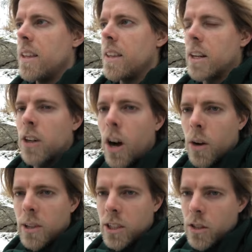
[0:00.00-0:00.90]
that are
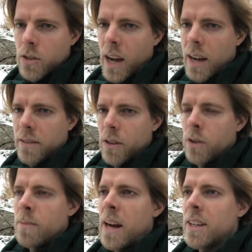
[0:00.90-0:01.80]
always good to have,
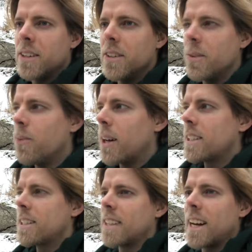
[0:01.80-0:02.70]
no matter
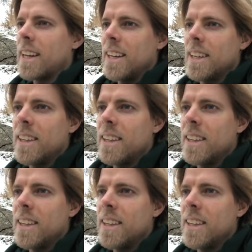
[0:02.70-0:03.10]
what side